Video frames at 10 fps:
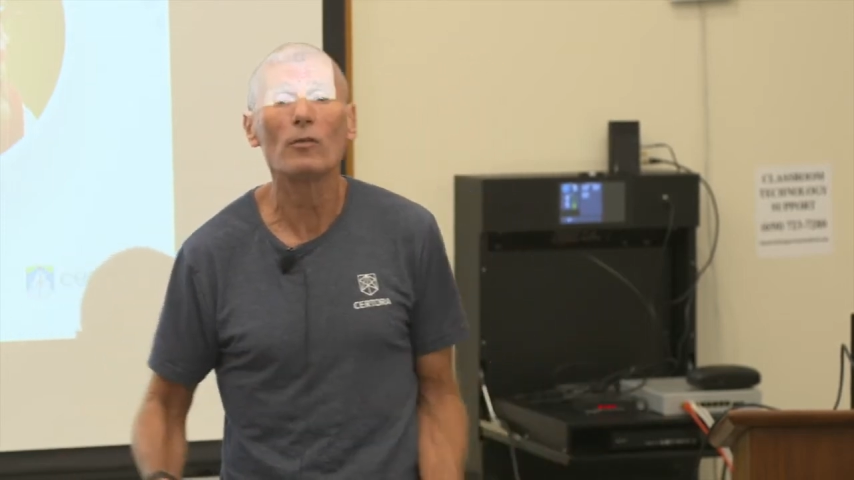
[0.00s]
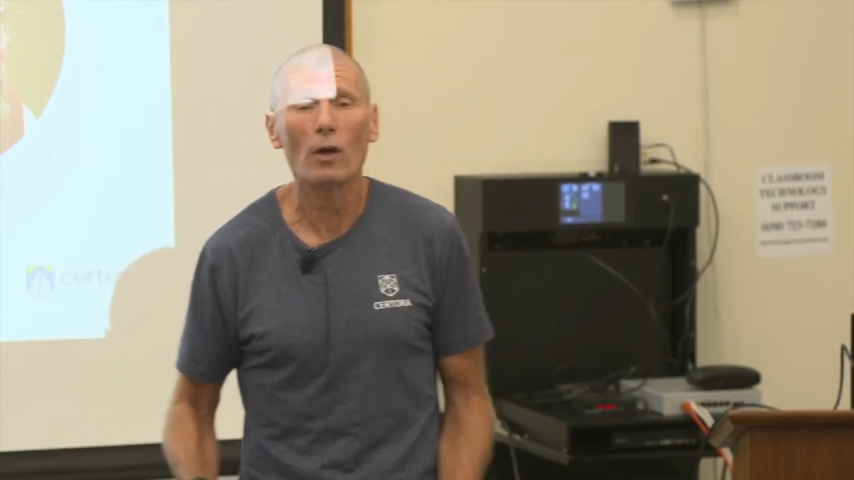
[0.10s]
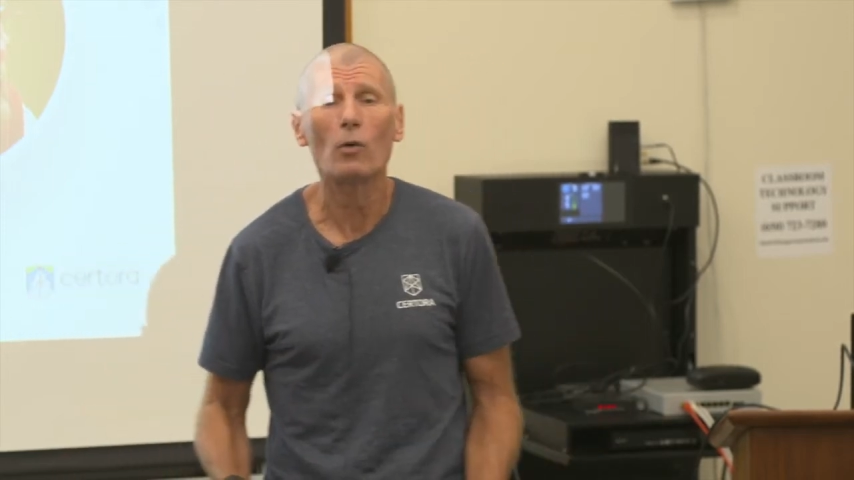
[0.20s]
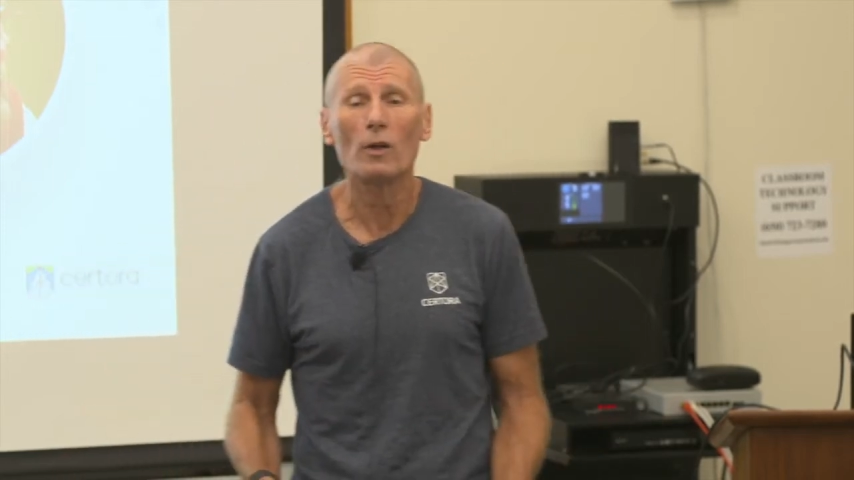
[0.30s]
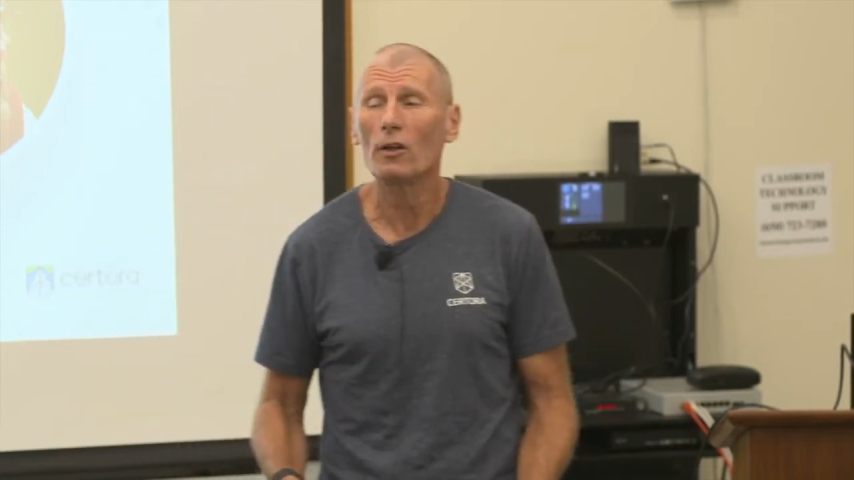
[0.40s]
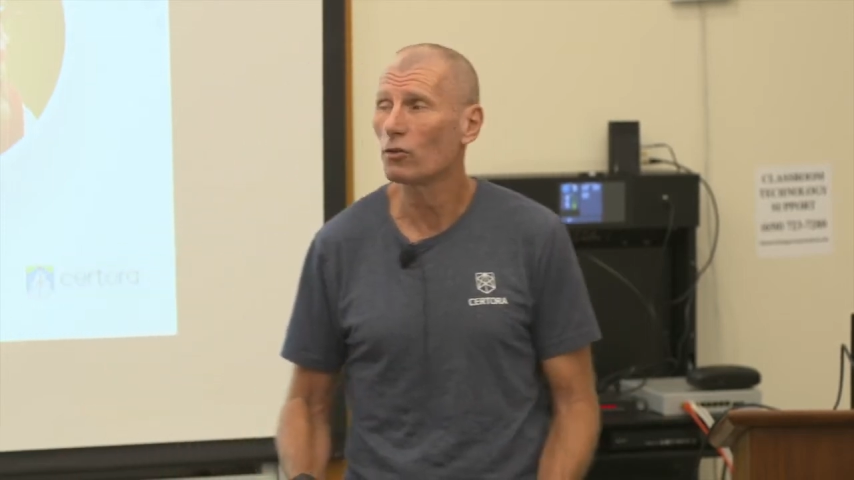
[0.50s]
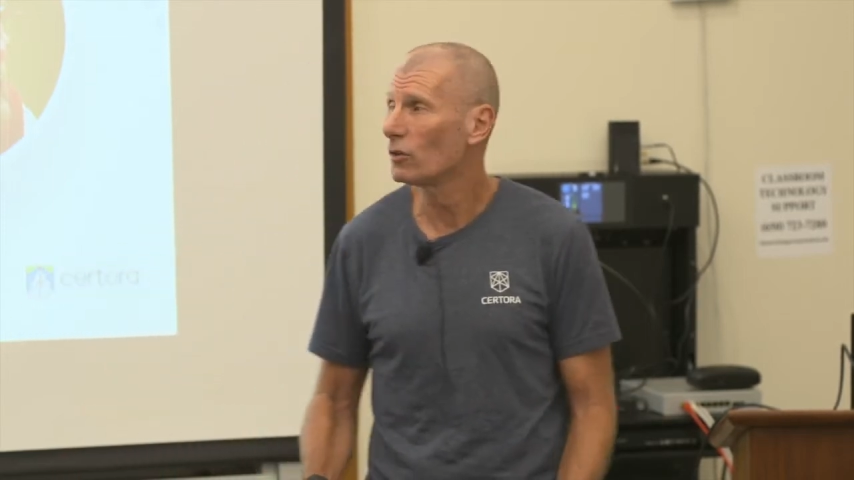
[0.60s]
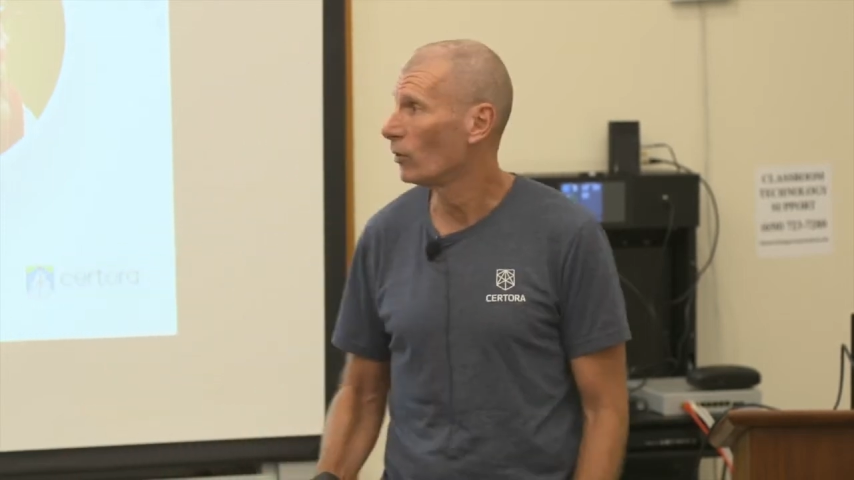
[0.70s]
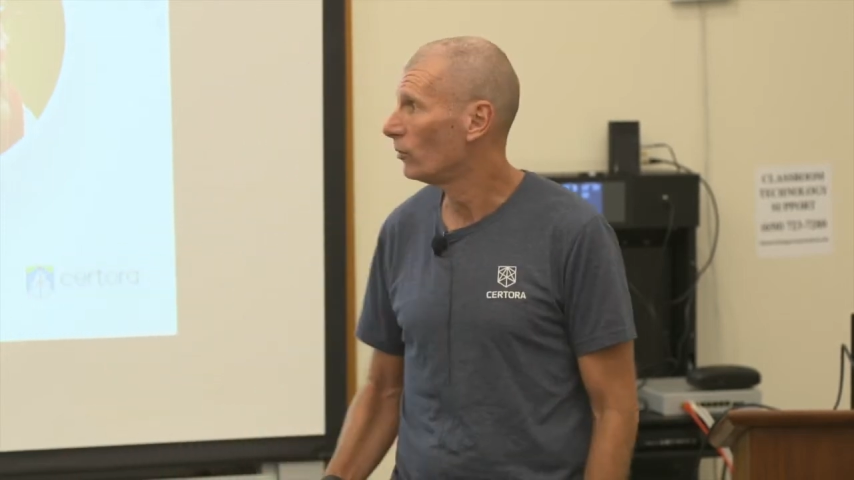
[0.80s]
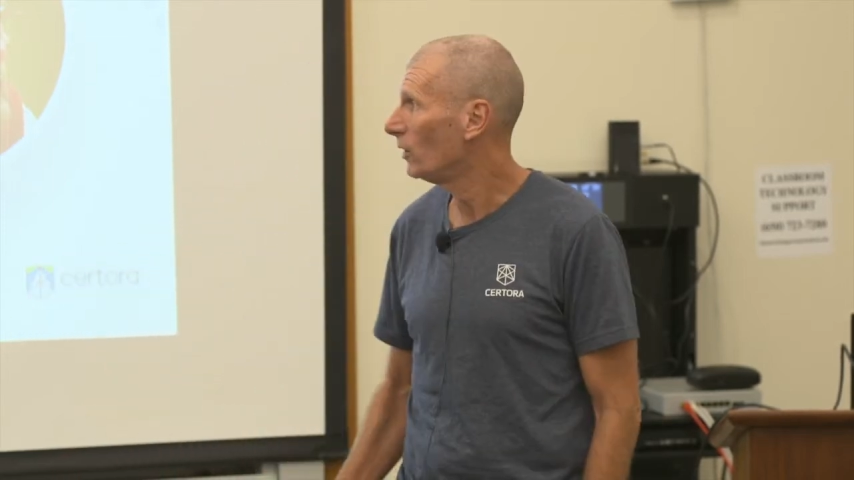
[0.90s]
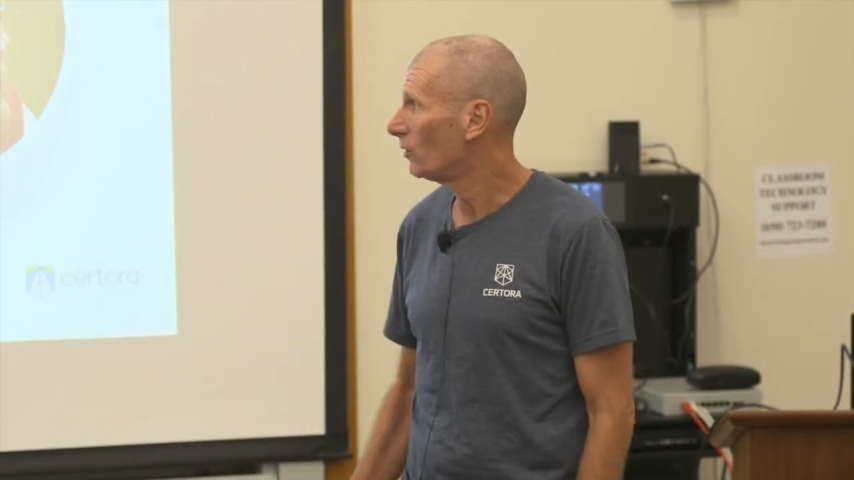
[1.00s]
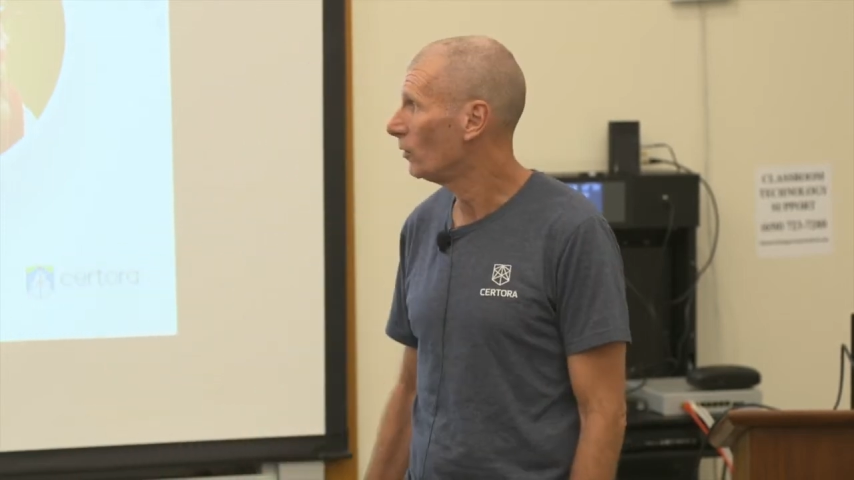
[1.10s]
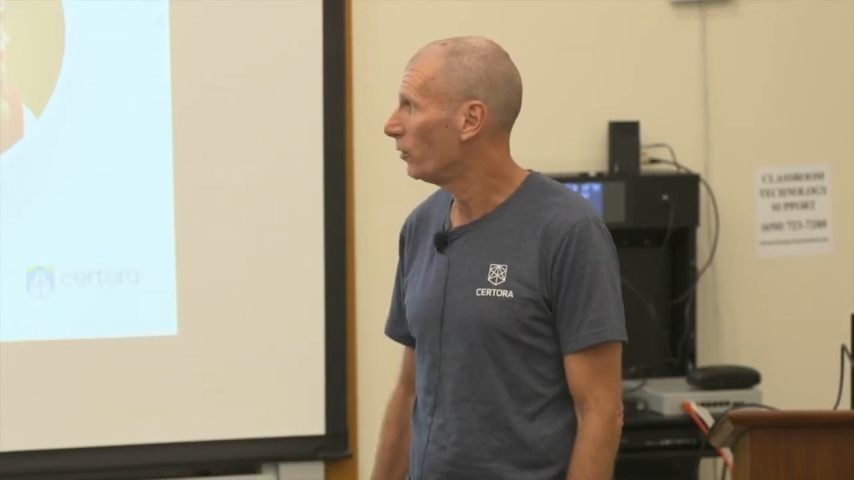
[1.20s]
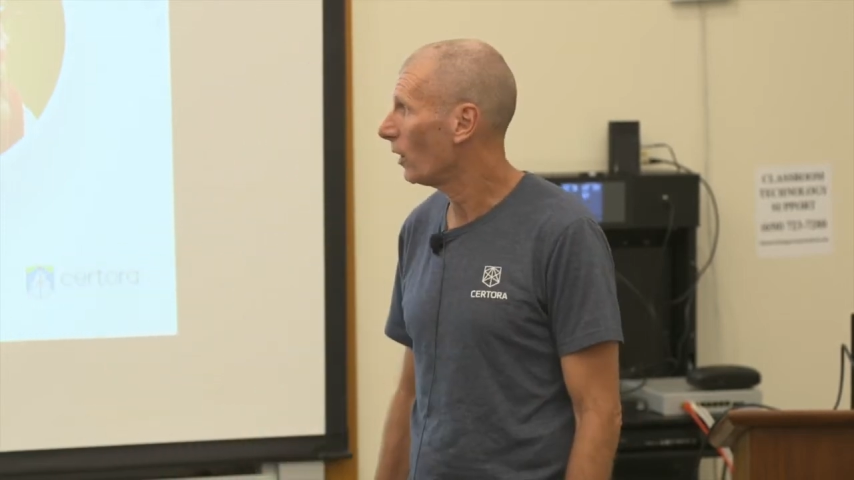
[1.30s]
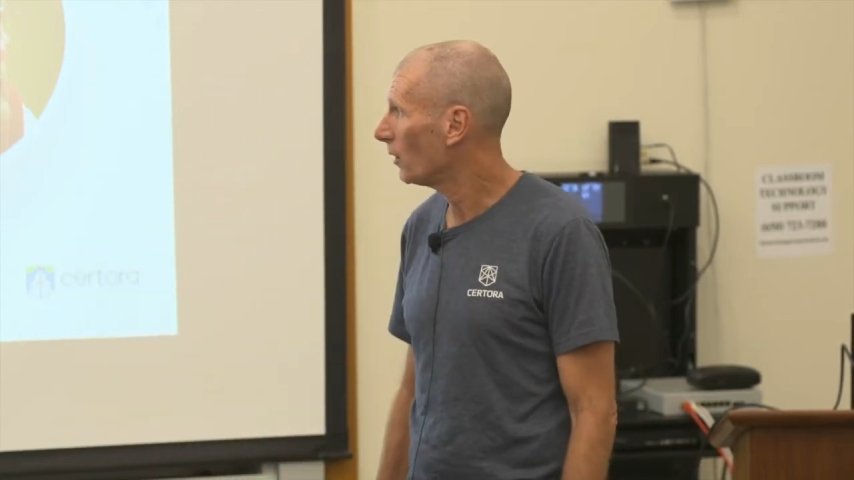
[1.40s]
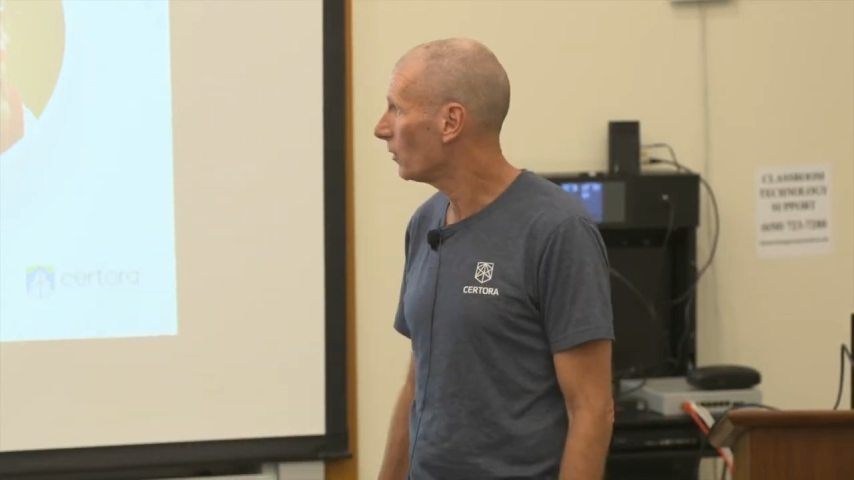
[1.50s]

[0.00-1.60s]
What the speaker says: violation of this invariant.